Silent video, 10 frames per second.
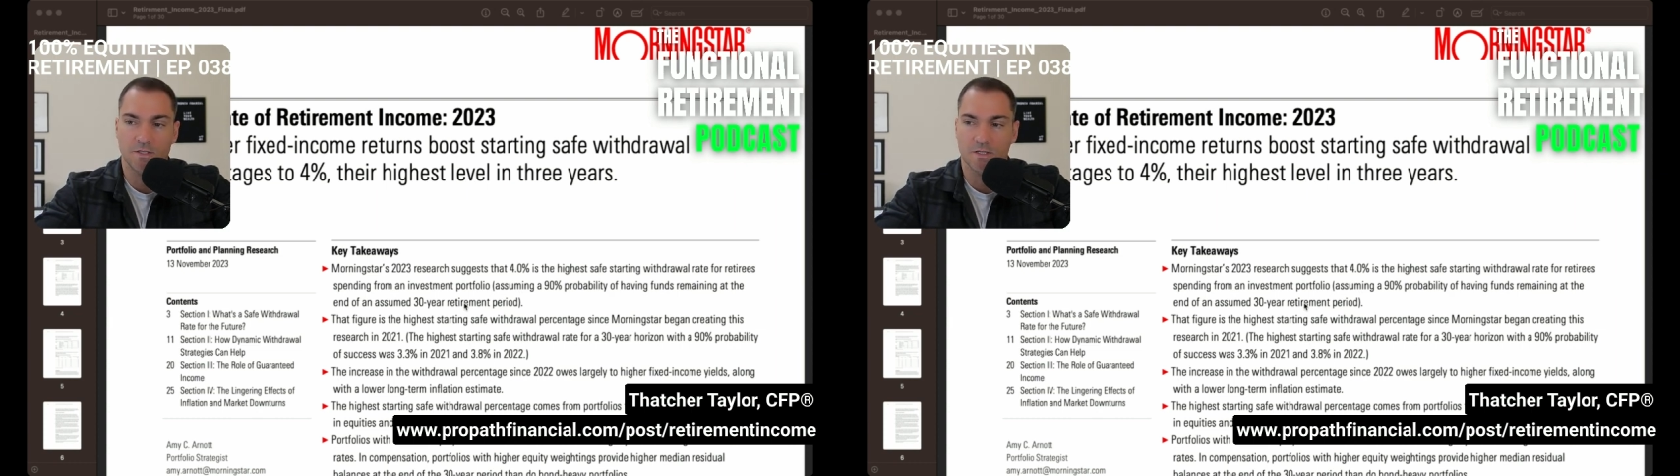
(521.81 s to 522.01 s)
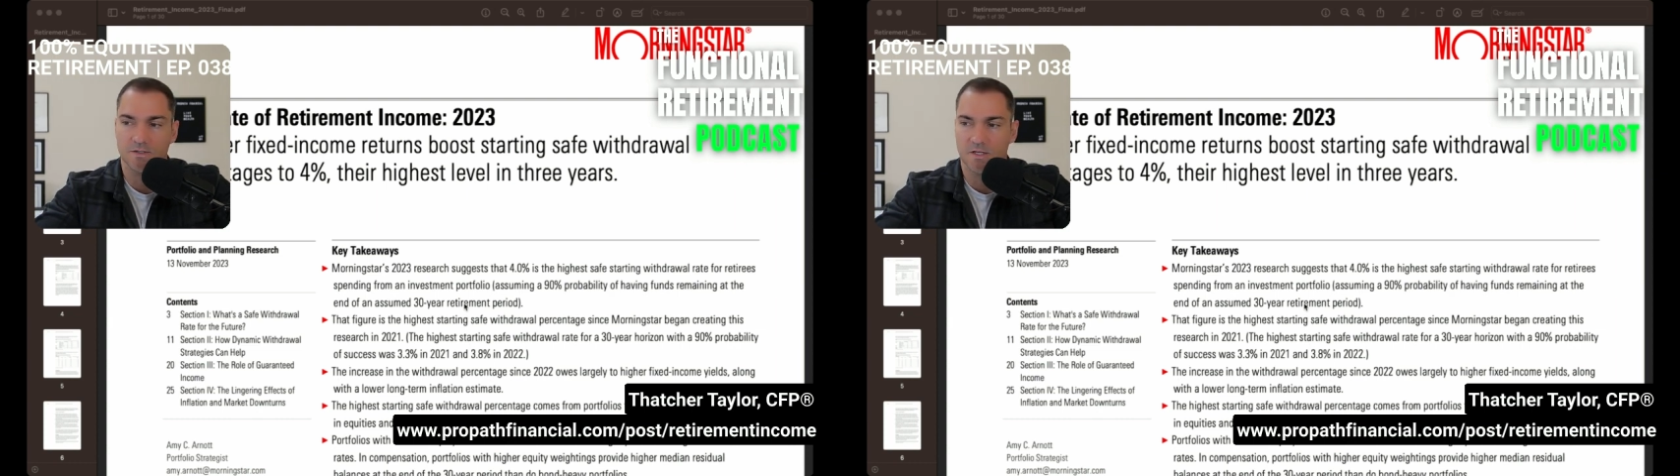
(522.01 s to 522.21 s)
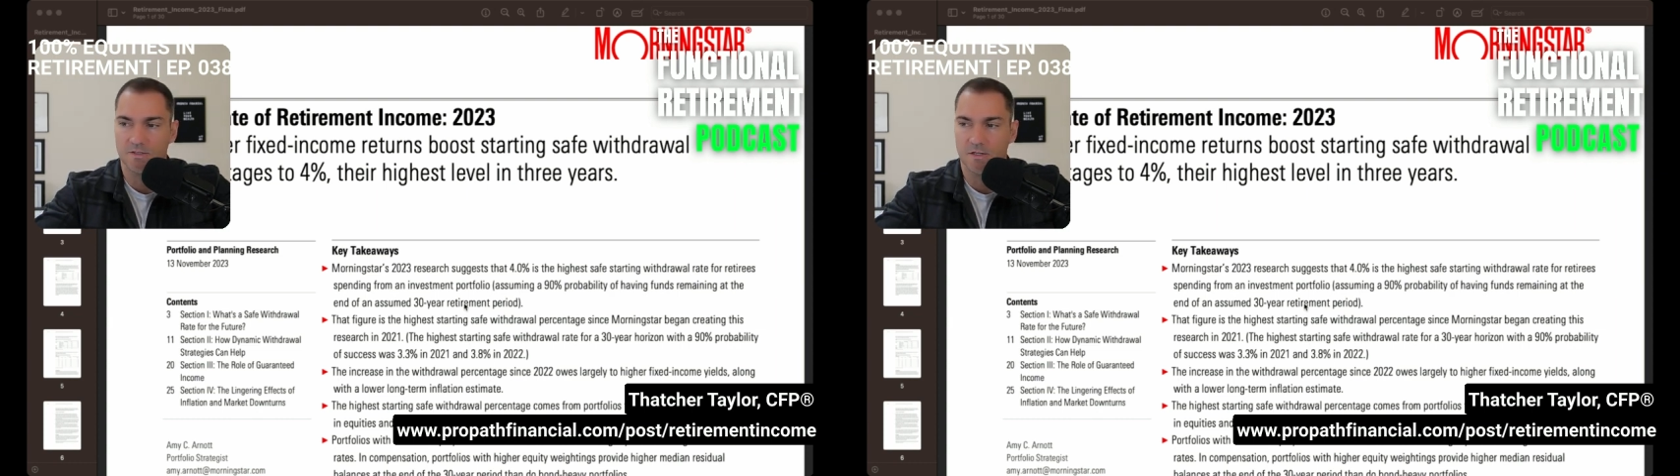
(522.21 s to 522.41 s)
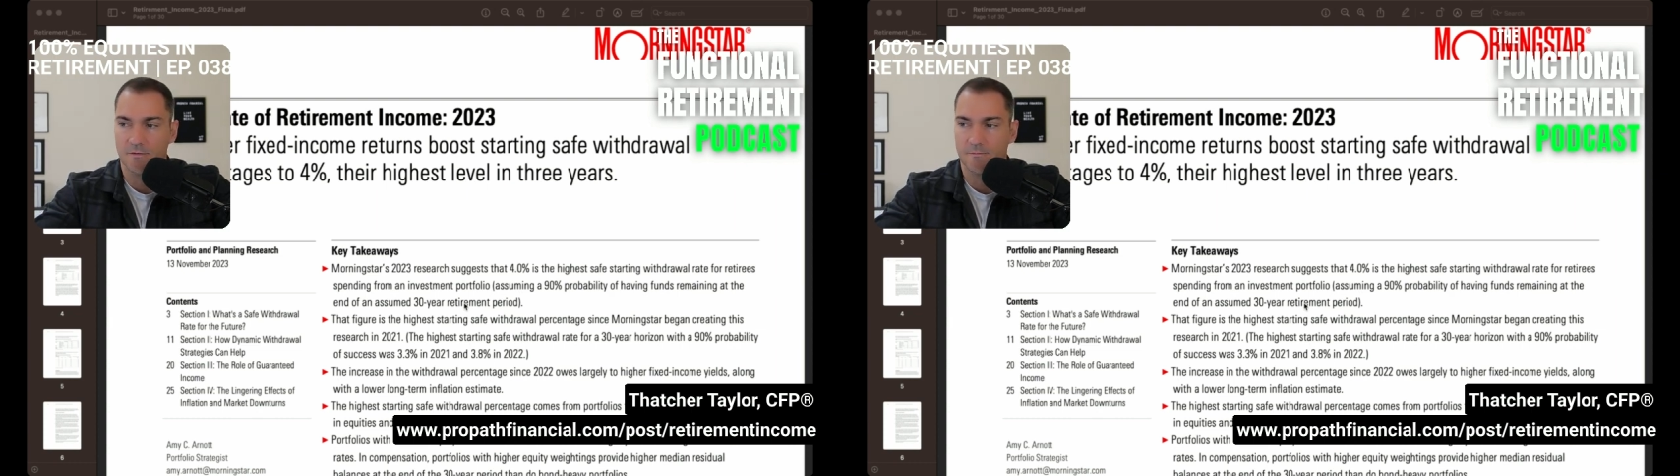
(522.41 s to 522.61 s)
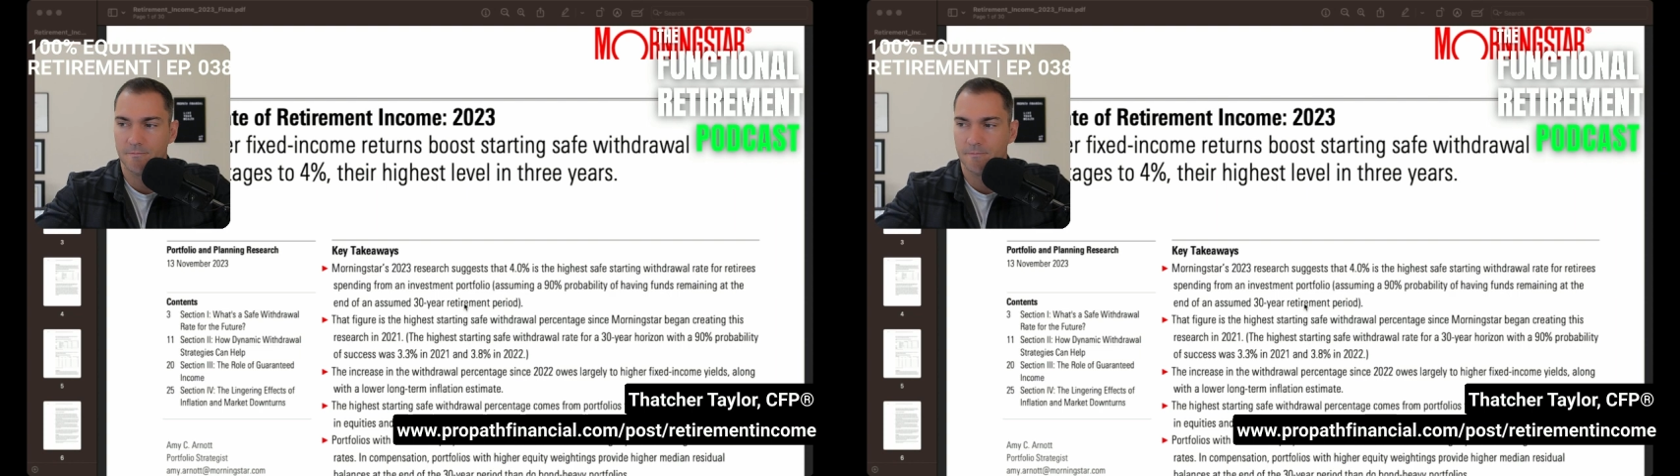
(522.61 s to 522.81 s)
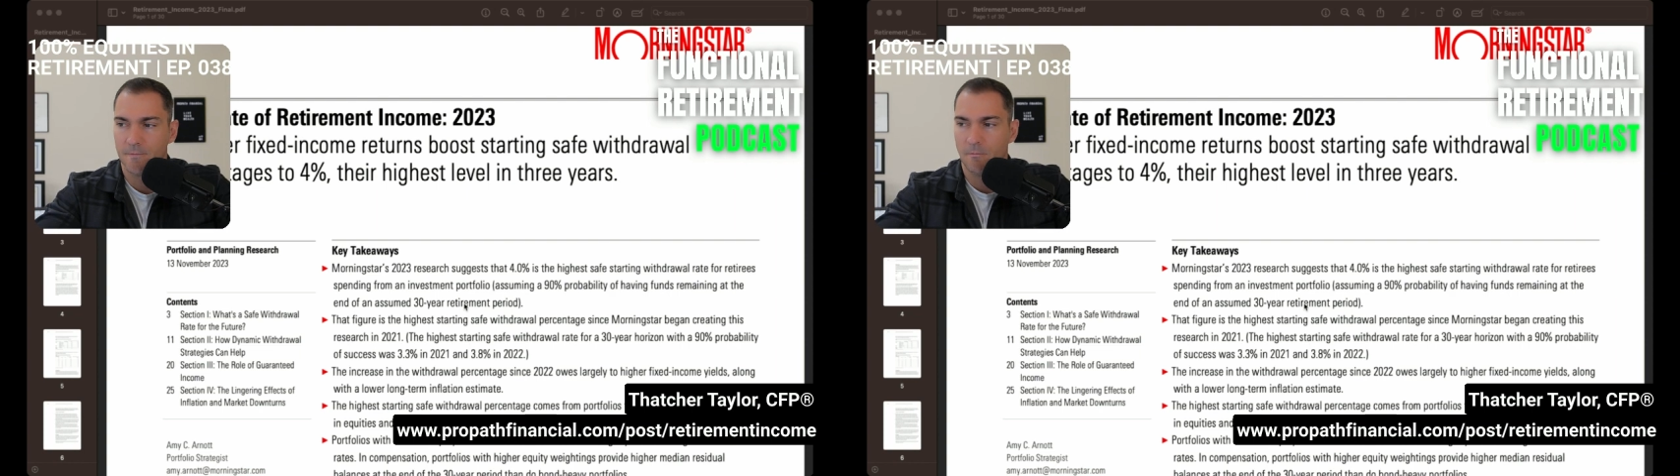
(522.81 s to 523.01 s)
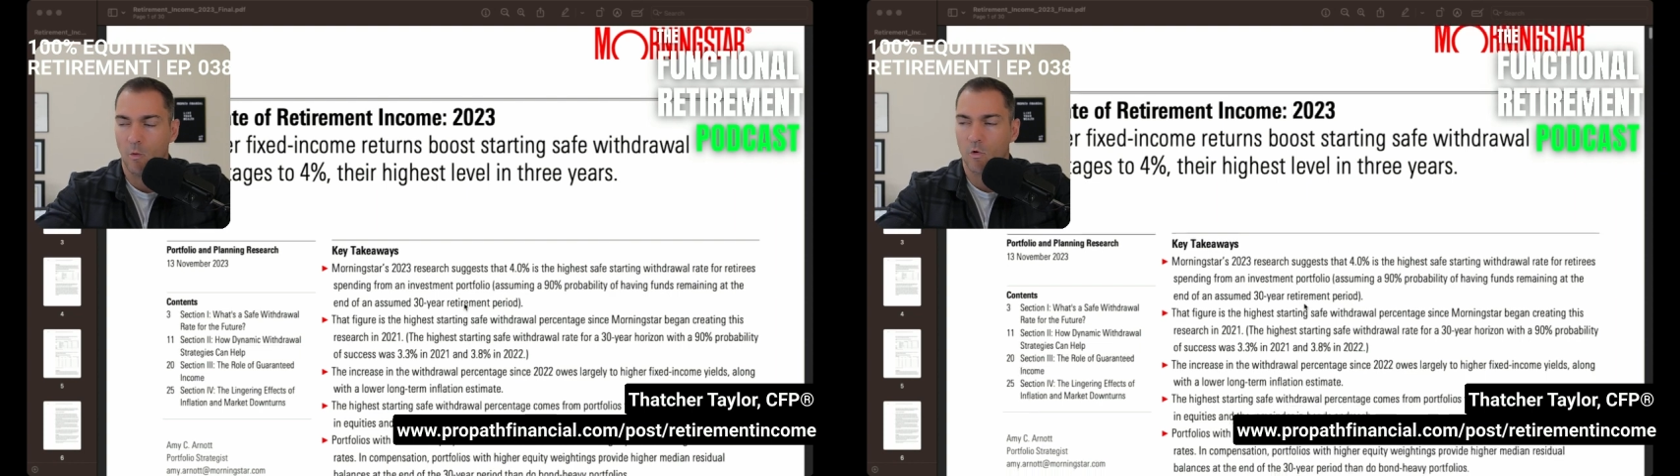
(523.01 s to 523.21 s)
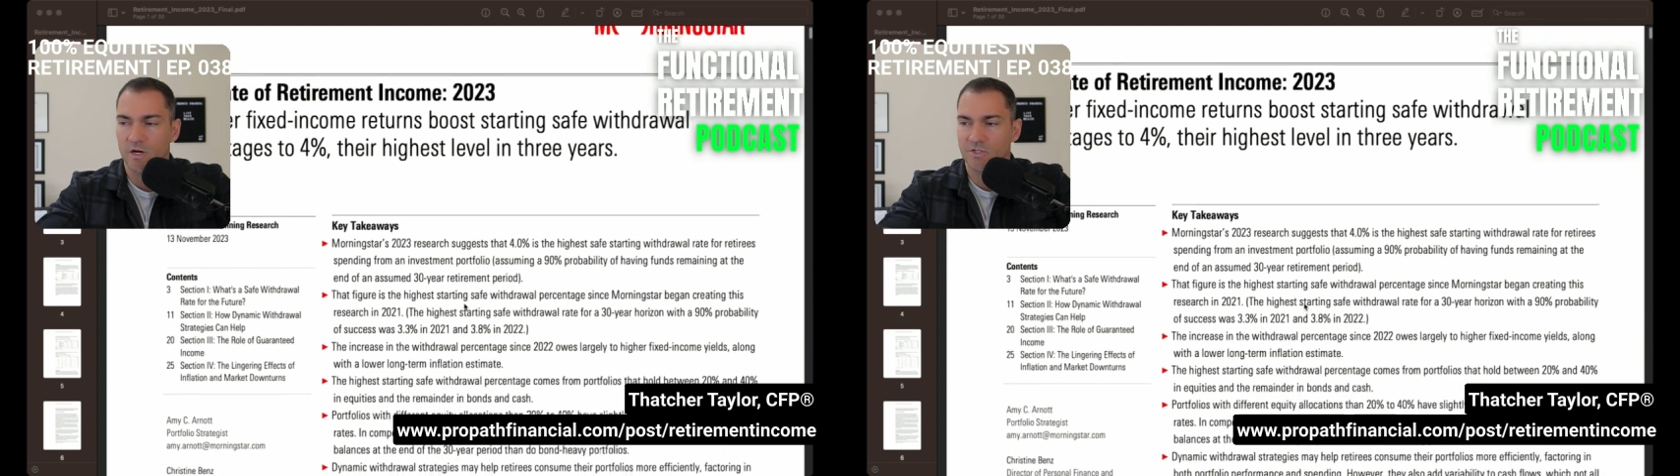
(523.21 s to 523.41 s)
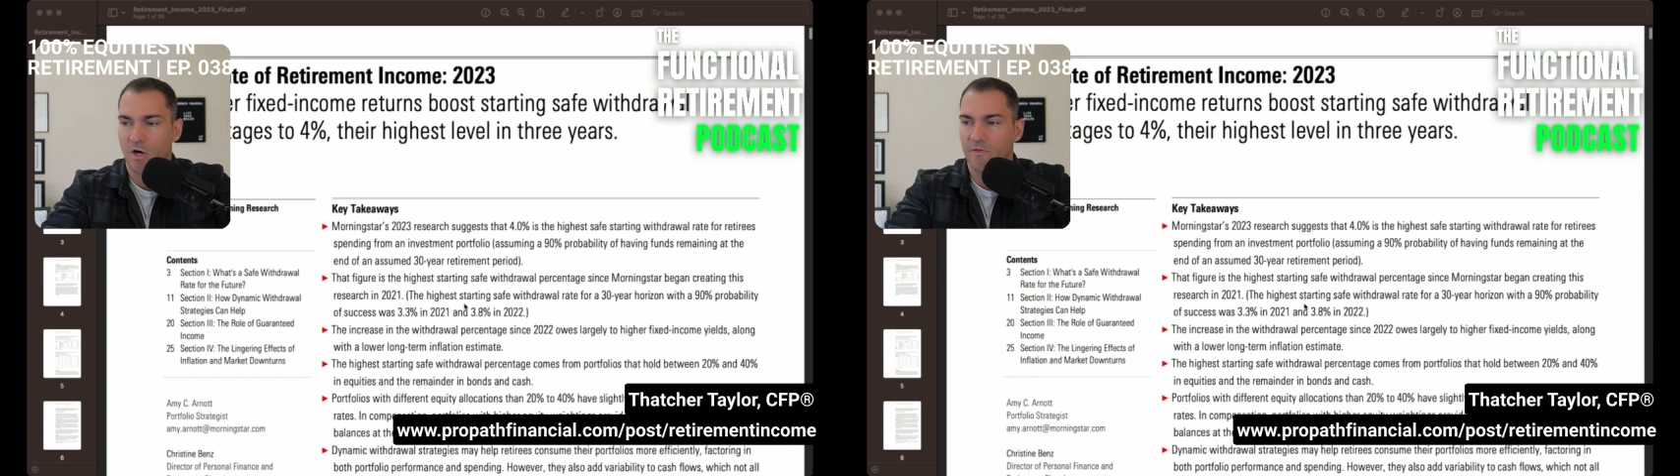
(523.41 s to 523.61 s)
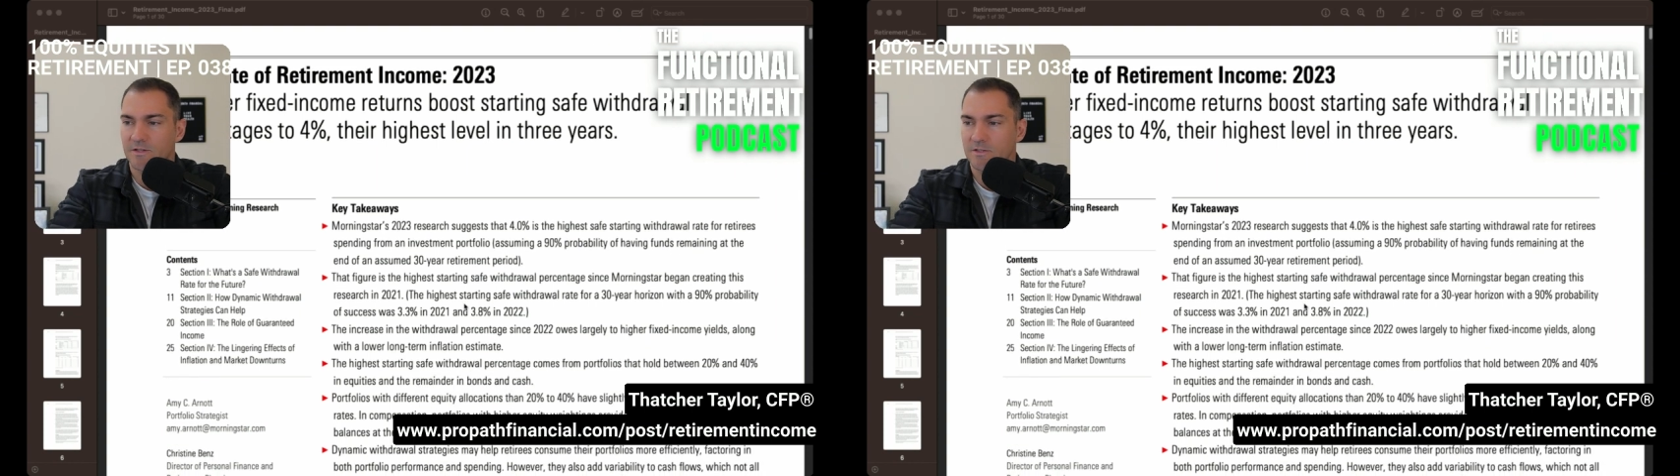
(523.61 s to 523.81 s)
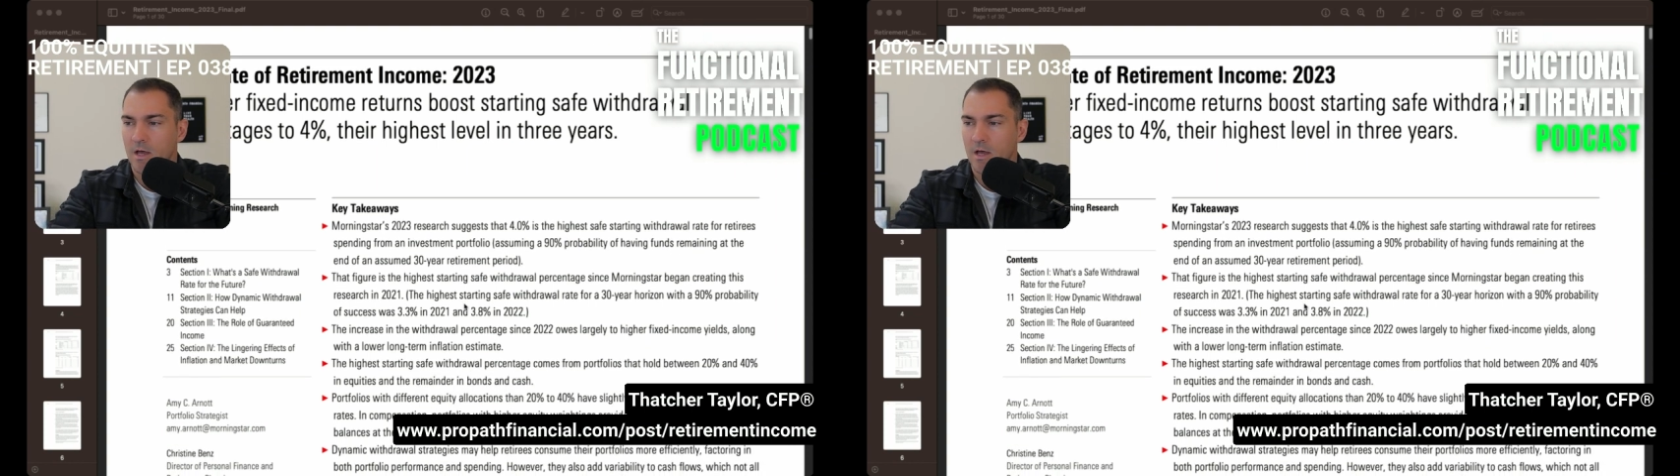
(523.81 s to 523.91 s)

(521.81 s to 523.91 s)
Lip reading: consistent. But we're going to start this.